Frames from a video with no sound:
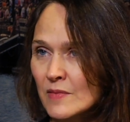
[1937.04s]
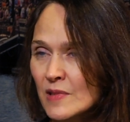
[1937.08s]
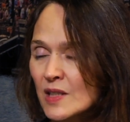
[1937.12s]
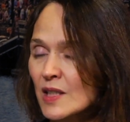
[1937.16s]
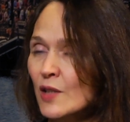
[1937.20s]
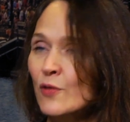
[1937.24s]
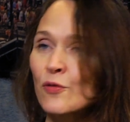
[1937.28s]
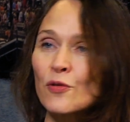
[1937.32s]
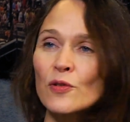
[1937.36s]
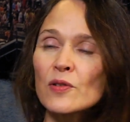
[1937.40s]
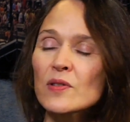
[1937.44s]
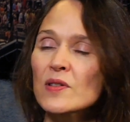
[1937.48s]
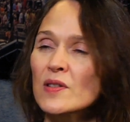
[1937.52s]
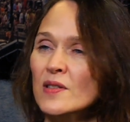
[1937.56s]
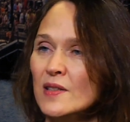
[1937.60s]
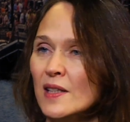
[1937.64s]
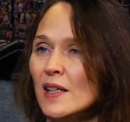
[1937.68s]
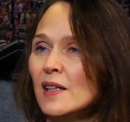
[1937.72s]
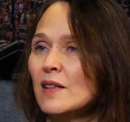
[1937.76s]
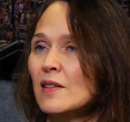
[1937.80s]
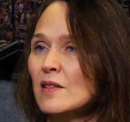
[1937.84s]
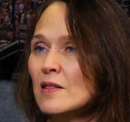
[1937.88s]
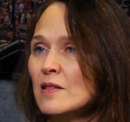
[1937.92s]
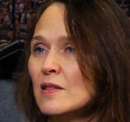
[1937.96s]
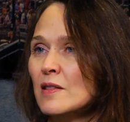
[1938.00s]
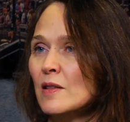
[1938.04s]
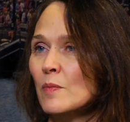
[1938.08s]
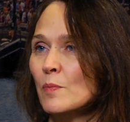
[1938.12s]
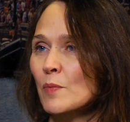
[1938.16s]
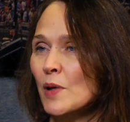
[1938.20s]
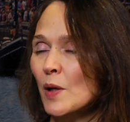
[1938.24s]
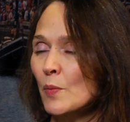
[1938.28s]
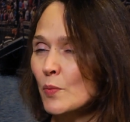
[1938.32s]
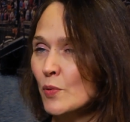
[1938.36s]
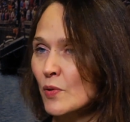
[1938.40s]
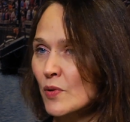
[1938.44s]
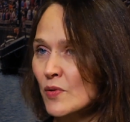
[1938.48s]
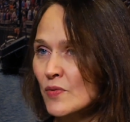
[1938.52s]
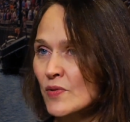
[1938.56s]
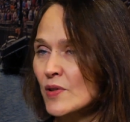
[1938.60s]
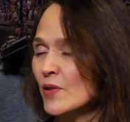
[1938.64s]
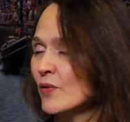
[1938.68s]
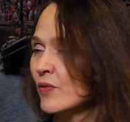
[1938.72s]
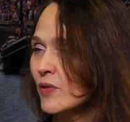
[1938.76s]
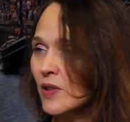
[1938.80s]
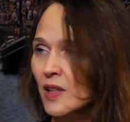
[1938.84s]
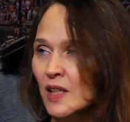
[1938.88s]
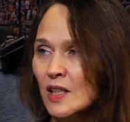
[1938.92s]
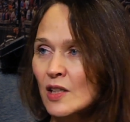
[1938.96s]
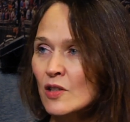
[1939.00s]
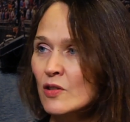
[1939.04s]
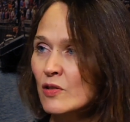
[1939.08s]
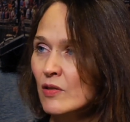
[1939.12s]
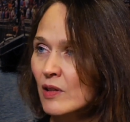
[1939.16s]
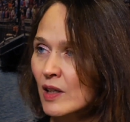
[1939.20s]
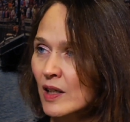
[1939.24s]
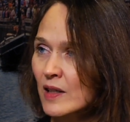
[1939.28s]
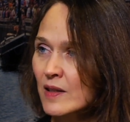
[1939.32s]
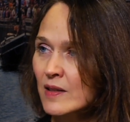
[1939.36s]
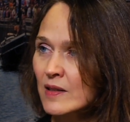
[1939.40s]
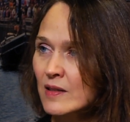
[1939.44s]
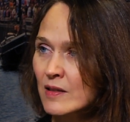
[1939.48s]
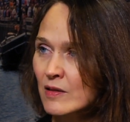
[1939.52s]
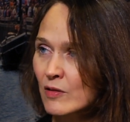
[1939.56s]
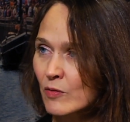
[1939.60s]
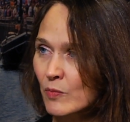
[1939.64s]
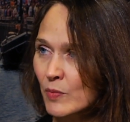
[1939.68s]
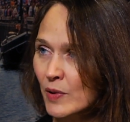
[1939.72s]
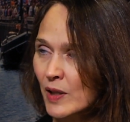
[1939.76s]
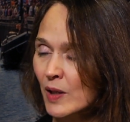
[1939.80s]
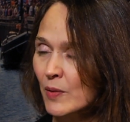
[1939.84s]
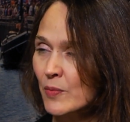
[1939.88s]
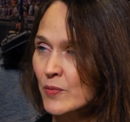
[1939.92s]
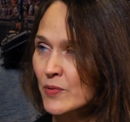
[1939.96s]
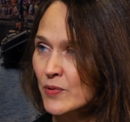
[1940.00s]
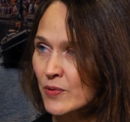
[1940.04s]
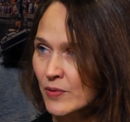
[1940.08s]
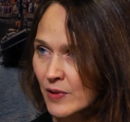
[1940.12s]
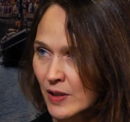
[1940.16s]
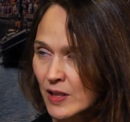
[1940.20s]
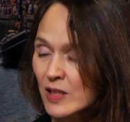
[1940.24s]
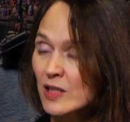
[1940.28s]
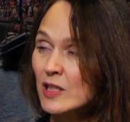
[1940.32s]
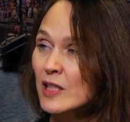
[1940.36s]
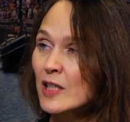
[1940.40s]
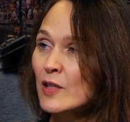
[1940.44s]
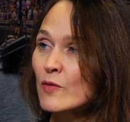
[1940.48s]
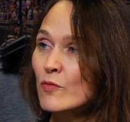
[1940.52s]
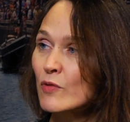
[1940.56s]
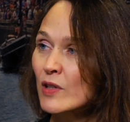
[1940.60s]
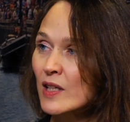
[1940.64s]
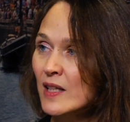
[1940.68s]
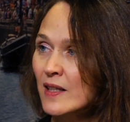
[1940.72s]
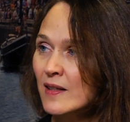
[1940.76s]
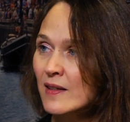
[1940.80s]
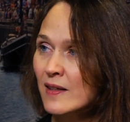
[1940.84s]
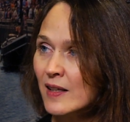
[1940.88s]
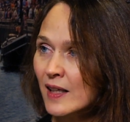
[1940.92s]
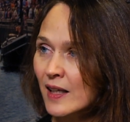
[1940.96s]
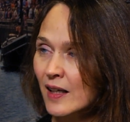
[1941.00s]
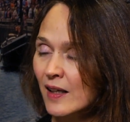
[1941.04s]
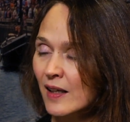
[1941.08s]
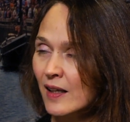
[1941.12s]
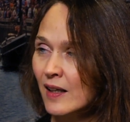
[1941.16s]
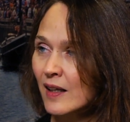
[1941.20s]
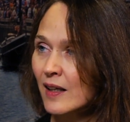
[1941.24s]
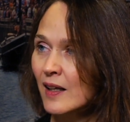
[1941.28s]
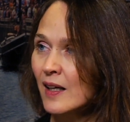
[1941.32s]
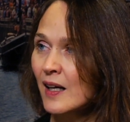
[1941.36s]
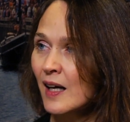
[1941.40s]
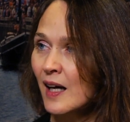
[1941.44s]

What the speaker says: different sectors of the public with different interests to be able to actually rethink